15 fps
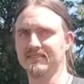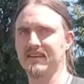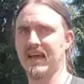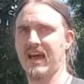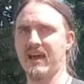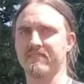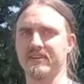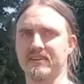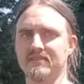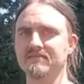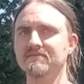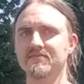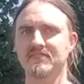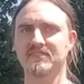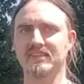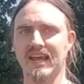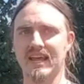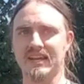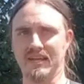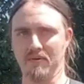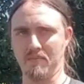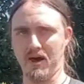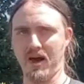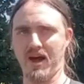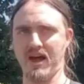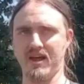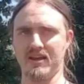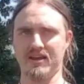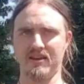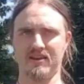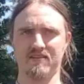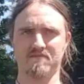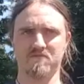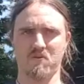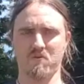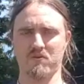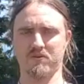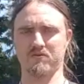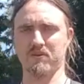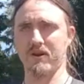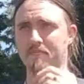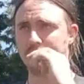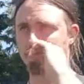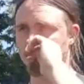have it standing by in forward grip.